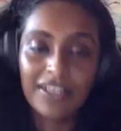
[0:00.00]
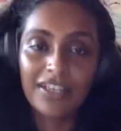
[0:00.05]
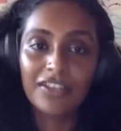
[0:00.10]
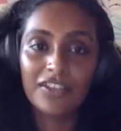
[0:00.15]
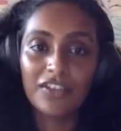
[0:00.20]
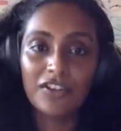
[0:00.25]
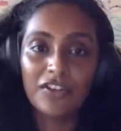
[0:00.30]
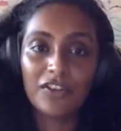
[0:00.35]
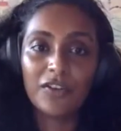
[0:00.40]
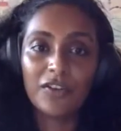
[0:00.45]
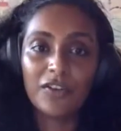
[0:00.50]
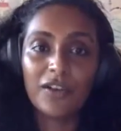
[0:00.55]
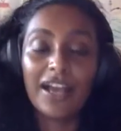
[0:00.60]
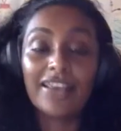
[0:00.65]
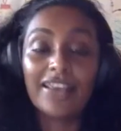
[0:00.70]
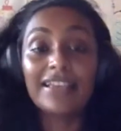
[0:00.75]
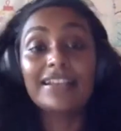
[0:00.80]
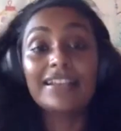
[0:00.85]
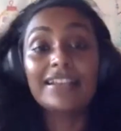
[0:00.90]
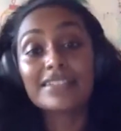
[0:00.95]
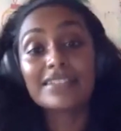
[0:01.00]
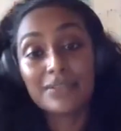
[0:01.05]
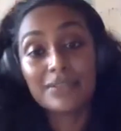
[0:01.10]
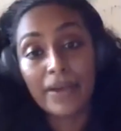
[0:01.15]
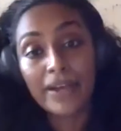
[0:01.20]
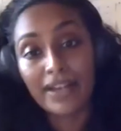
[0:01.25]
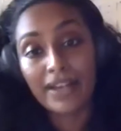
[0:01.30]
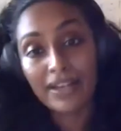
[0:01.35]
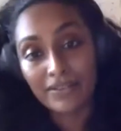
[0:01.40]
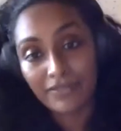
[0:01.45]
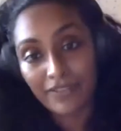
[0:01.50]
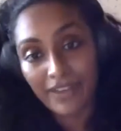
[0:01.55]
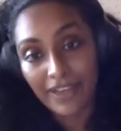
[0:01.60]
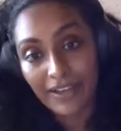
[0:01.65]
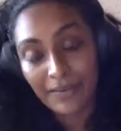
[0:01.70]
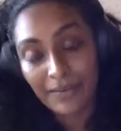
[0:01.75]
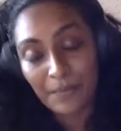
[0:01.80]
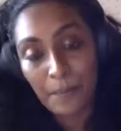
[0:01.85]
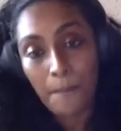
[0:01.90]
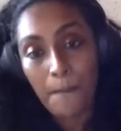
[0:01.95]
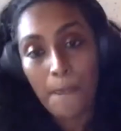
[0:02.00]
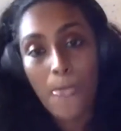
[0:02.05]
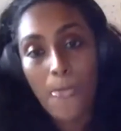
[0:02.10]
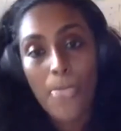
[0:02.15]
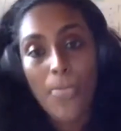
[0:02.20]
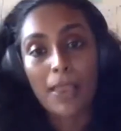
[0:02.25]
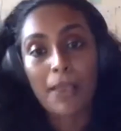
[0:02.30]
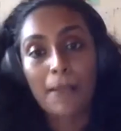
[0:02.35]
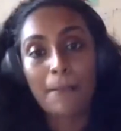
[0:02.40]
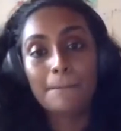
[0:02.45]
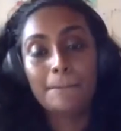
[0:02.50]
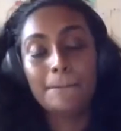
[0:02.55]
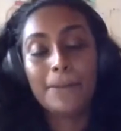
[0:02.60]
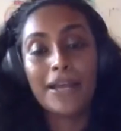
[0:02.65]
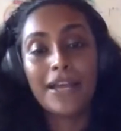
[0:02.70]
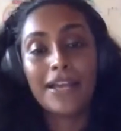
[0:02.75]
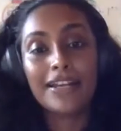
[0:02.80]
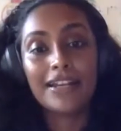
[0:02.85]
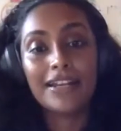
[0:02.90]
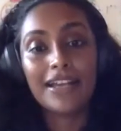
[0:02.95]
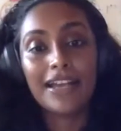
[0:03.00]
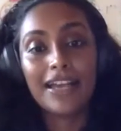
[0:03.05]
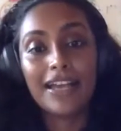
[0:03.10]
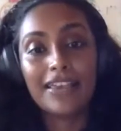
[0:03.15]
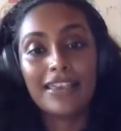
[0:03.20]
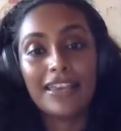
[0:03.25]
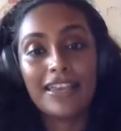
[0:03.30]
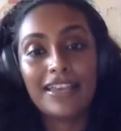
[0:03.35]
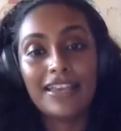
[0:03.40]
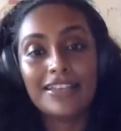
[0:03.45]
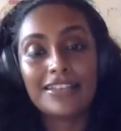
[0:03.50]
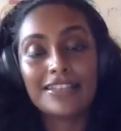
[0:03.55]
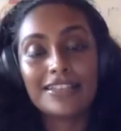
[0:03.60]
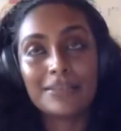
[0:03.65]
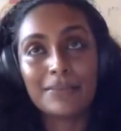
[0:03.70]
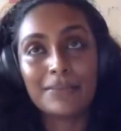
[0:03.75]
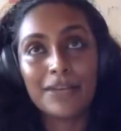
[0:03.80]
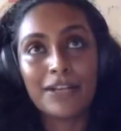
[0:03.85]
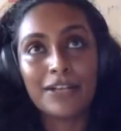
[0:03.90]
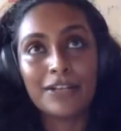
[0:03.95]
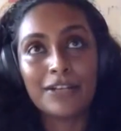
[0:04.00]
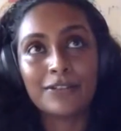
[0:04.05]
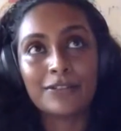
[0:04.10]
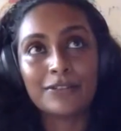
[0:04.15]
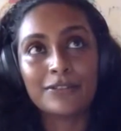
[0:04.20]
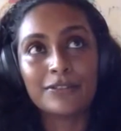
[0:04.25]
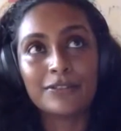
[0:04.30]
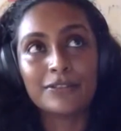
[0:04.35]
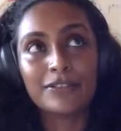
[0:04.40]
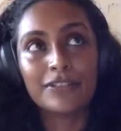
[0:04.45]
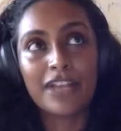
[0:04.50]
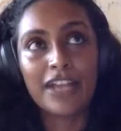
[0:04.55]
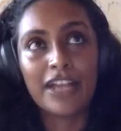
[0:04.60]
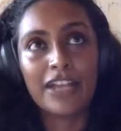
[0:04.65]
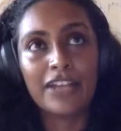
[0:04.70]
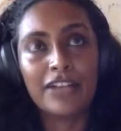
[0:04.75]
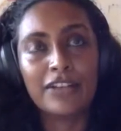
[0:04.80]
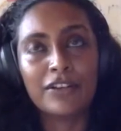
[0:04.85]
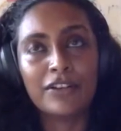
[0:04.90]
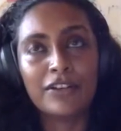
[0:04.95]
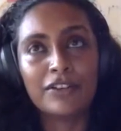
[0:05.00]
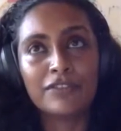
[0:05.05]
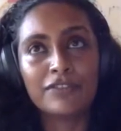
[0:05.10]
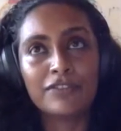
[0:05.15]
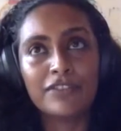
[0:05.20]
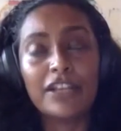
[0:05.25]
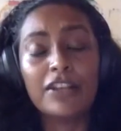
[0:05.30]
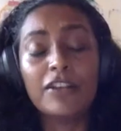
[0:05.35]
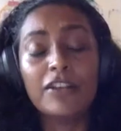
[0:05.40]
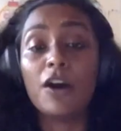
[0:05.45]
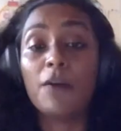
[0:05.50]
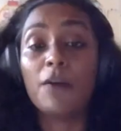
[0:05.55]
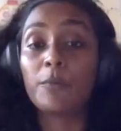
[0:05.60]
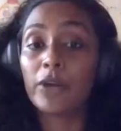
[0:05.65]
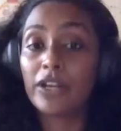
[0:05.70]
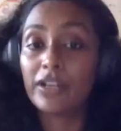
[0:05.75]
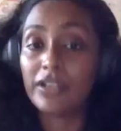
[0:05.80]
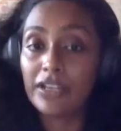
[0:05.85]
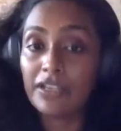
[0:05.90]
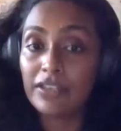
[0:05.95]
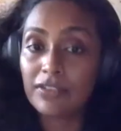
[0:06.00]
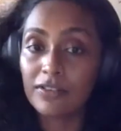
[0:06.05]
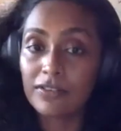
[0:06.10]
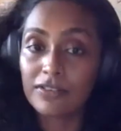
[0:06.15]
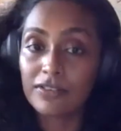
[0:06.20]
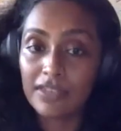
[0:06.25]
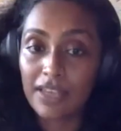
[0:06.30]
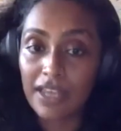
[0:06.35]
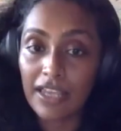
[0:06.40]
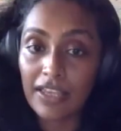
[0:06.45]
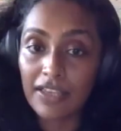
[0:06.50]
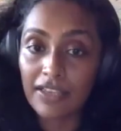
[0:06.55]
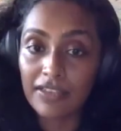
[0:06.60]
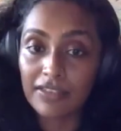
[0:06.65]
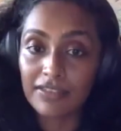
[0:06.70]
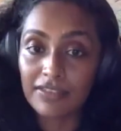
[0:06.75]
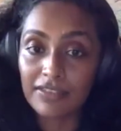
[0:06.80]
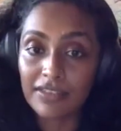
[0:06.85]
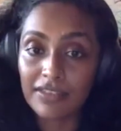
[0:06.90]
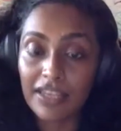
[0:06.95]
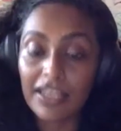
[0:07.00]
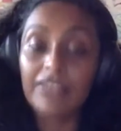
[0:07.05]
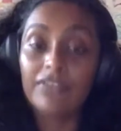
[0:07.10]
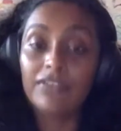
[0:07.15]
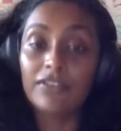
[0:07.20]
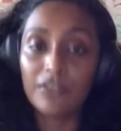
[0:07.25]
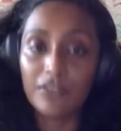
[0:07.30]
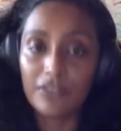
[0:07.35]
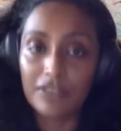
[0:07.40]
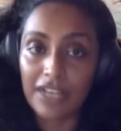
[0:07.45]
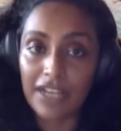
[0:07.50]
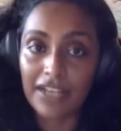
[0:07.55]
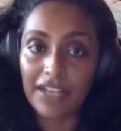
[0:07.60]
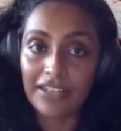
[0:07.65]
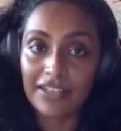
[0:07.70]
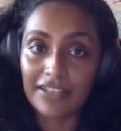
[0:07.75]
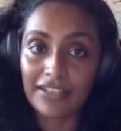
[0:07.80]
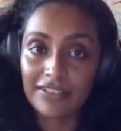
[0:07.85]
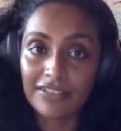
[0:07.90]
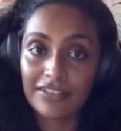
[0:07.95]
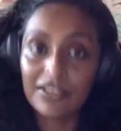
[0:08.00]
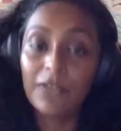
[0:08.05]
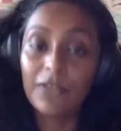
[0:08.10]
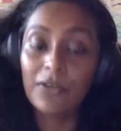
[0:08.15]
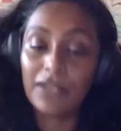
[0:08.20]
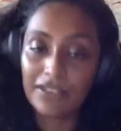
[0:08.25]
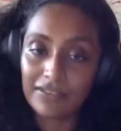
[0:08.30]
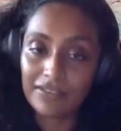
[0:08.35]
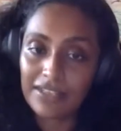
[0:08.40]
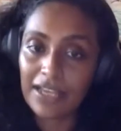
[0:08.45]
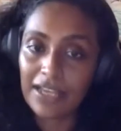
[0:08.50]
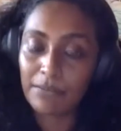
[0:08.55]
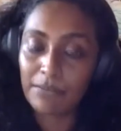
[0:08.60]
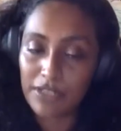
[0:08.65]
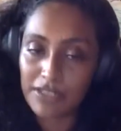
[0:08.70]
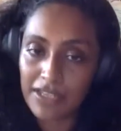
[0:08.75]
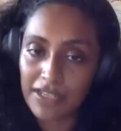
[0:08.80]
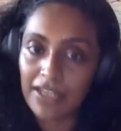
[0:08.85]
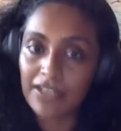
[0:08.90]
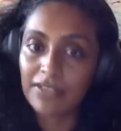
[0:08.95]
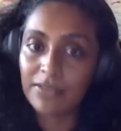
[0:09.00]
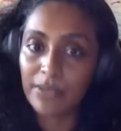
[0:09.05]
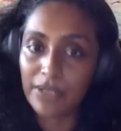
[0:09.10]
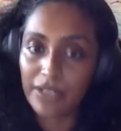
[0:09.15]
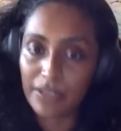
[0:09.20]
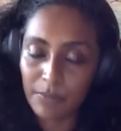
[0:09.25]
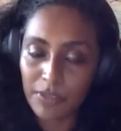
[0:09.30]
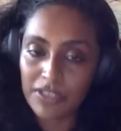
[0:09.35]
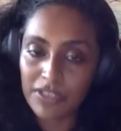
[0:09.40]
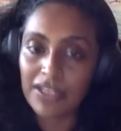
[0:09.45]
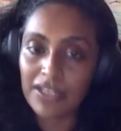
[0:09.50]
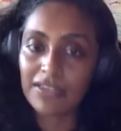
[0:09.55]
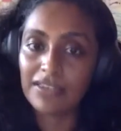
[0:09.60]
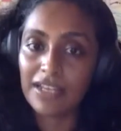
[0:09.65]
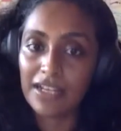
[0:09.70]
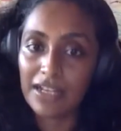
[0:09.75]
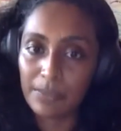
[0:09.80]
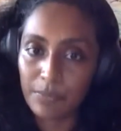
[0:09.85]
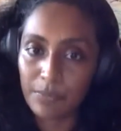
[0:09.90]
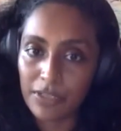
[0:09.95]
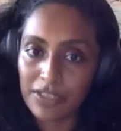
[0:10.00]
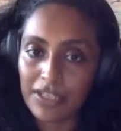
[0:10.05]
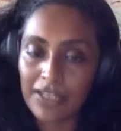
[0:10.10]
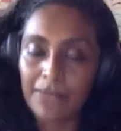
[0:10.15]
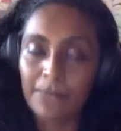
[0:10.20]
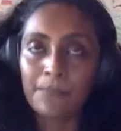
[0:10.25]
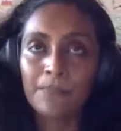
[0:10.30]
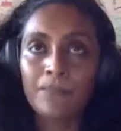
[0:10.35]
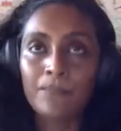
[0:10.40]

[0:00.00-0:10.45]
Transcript: You know, I think that's quite unfair. But I think it's about kind of incorporating those things into your diet slowly, 10%, 20%, 30%.